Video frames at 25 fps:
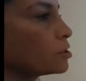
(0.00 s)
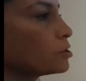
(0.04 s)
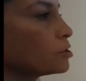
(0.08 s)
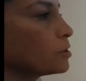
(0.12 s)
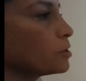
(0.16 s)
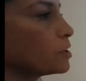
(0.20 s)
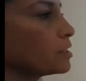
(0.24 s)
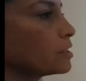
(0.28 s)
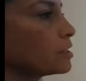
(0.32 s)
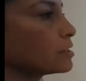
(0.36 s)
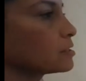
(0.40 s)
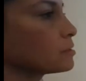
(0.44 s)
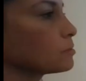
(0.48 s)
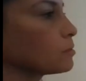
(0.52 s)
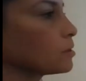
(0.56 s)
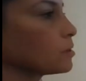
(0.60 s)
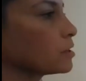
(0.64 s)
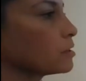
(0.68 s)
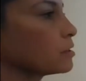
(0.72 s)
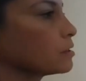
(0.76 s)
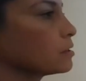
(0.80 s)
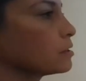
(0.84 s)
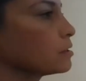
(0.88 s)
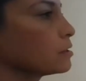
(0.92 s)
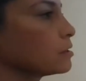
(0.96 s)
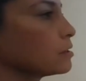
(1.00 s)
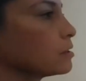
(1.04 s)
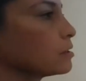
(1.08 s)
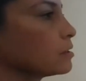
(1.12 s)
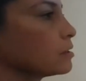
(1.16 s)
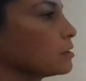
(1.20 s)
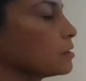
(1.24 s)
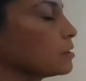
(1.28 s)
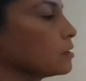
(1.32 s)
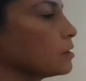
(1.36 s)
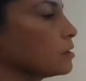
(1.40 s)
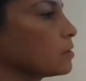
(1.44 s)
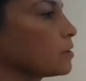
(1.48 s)
doing this one.
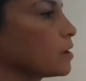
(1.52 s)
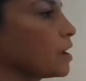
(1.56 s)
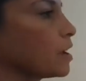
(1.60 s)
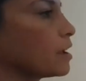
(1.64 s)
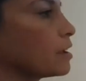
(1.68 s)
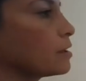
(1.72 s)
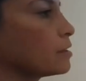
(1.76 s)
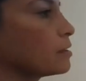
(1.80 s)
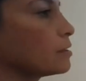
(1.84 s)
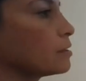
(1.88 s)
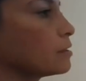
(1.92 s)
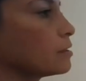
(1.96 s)
Okay.